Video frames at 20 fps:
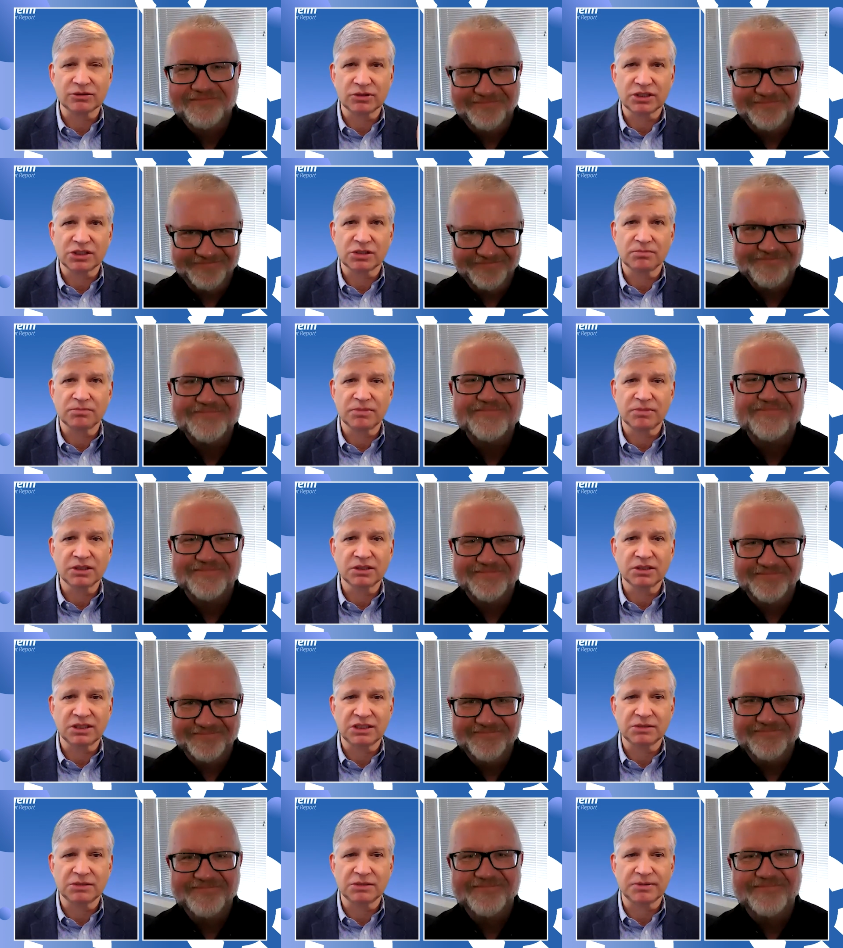
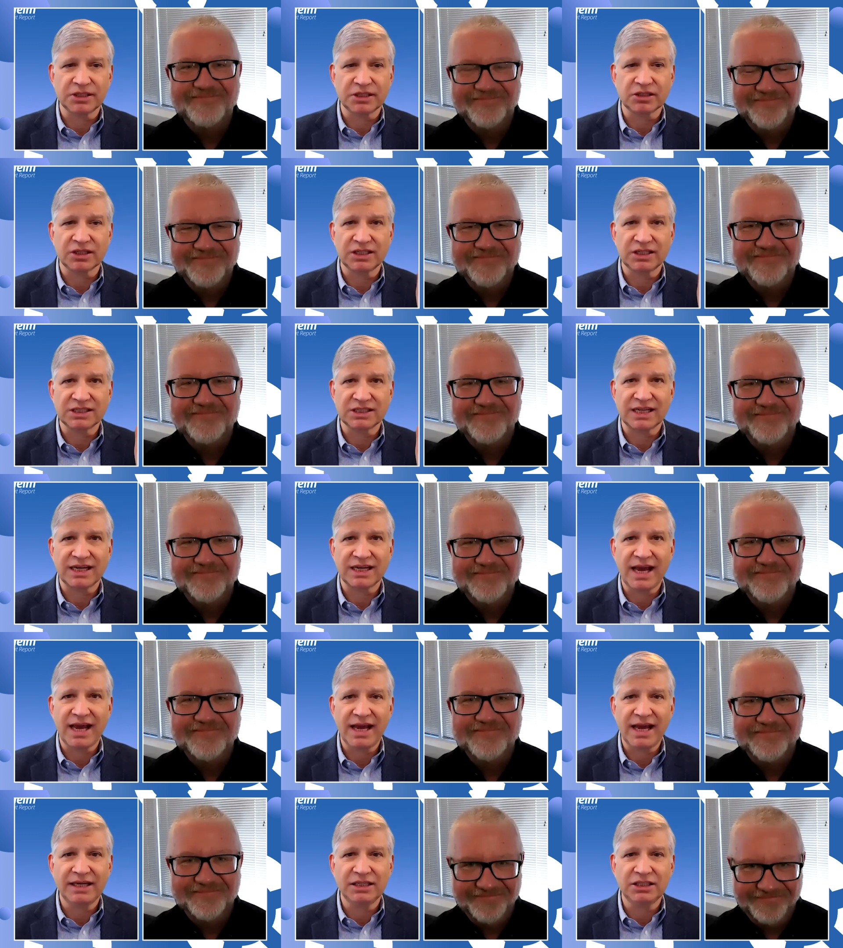Speaker 1: disabilities, particularly as they
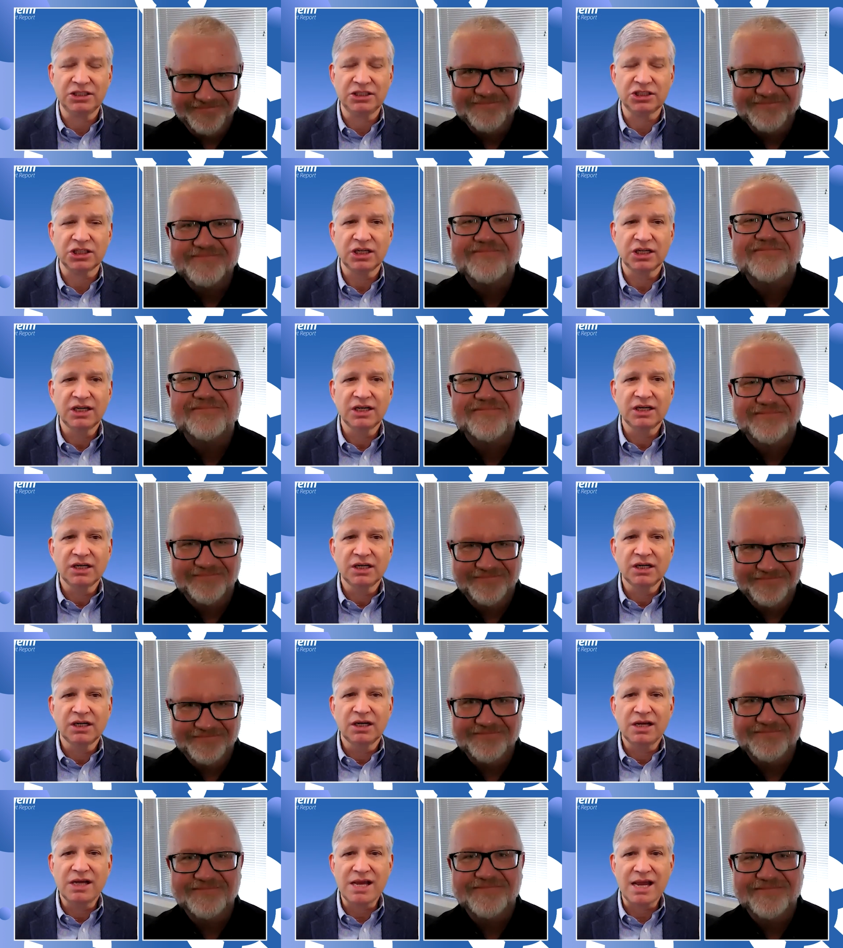age,
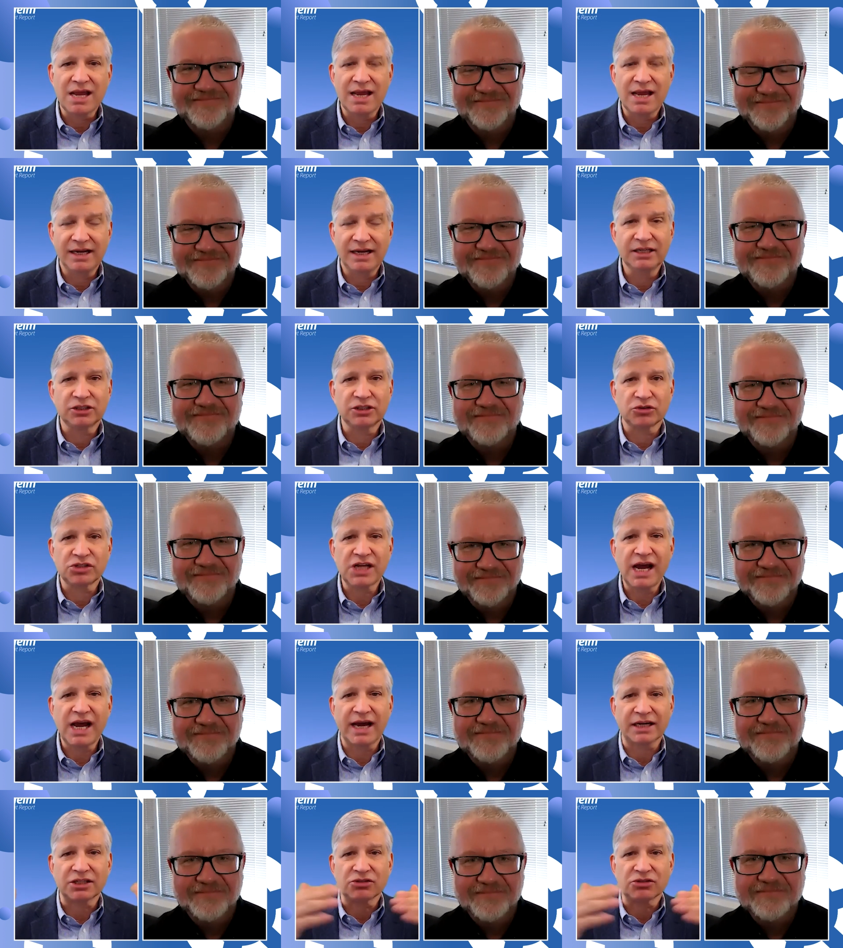it
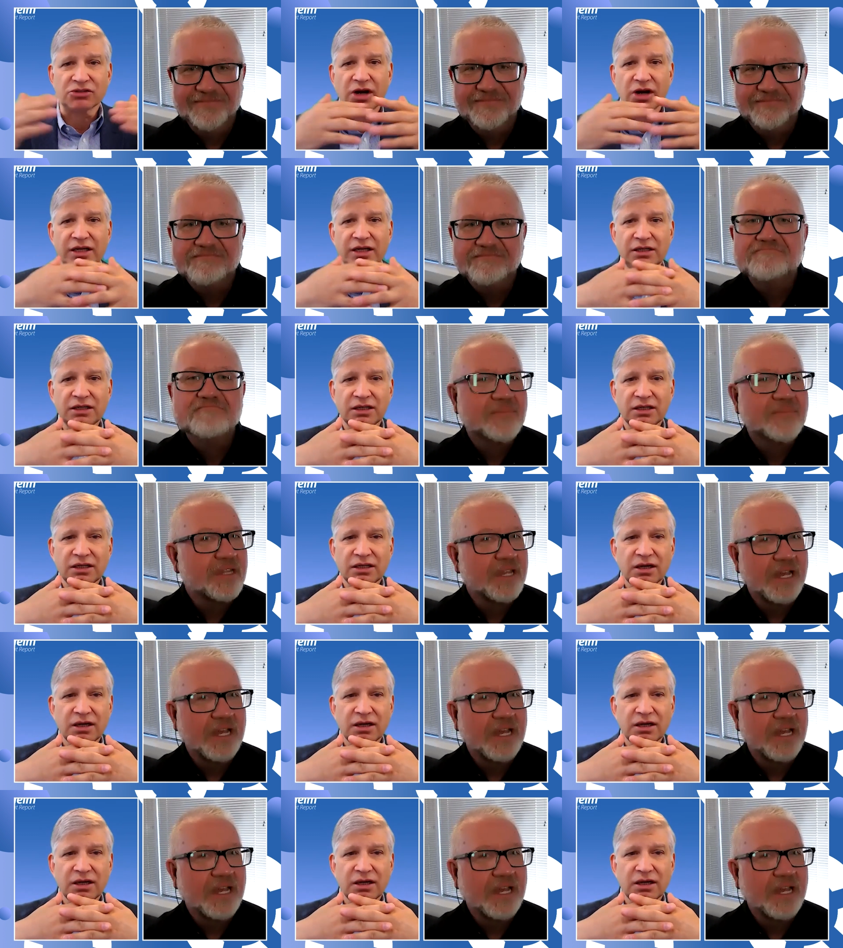intersects, right?